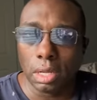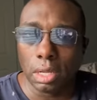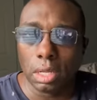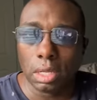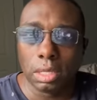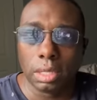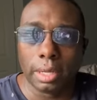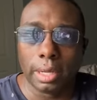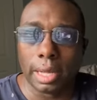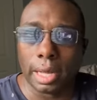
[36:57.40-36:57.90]

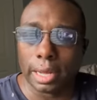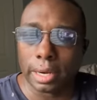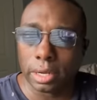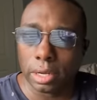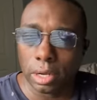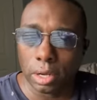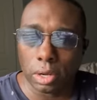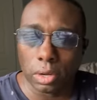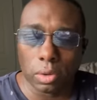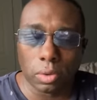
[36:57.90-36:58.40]
You gotta
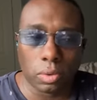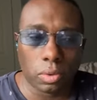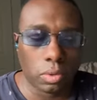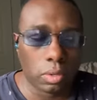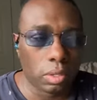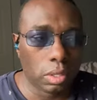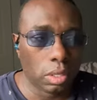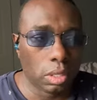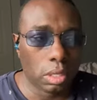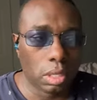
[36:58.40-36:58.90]
go.
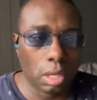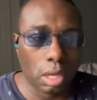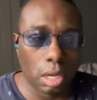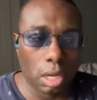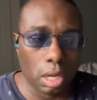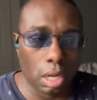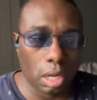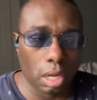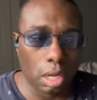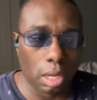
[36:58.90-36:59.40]

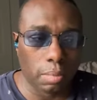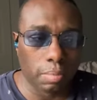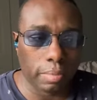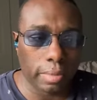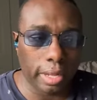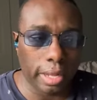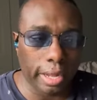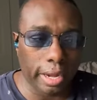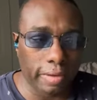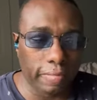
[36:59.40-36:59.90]

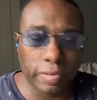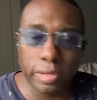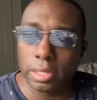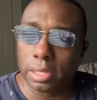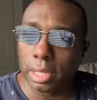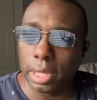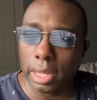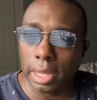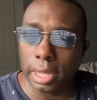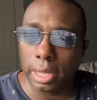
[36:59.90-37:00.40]

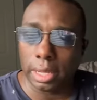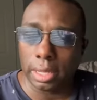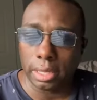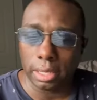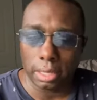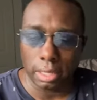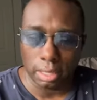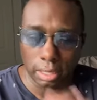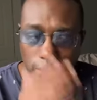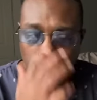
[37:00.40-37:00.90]

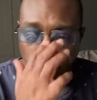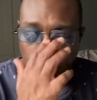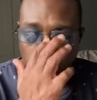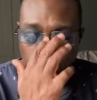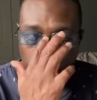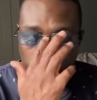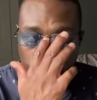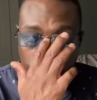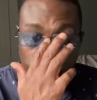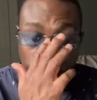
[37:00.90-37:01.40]
Everything
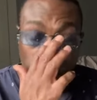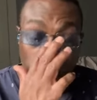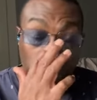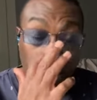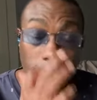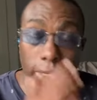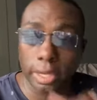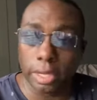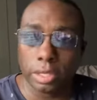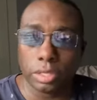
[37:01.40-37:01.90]
you're
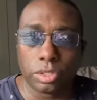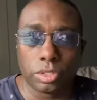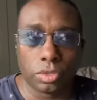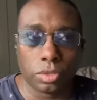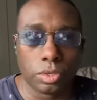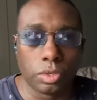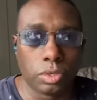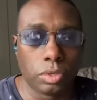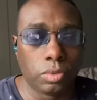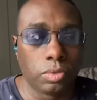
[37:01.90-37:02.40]
hearing is
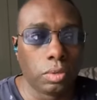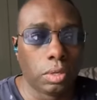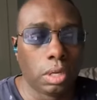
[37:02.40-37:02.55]
true.